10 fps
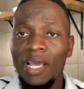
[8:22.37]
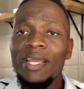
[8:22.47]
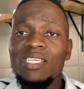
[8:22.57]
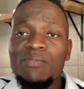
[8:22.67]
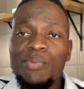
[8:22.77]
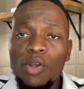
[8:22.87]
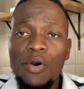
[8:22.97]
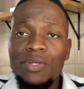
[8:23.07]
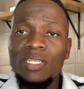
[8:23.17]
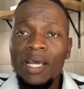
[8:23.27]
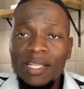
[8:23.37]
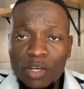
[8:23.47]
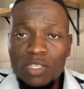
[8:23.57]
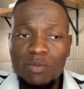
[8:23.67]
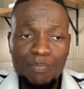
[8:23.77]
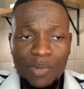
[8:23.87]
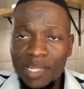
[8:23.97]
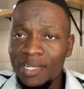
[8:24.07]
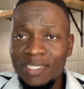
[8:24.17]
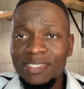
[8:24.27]
It's because those
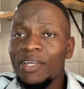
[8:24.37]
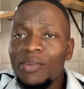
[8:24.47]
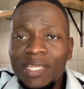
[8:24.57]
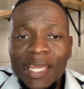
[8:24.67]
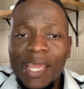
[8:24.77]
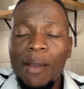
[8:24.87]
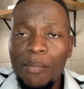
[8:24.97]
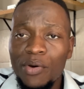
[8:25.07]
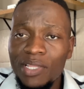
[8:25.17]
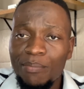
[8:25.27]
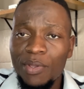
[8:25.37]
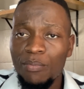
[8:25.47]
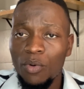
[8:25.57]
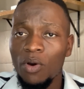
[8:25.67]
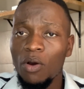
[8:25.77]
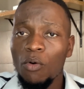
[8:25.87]
leaders don't care about the people.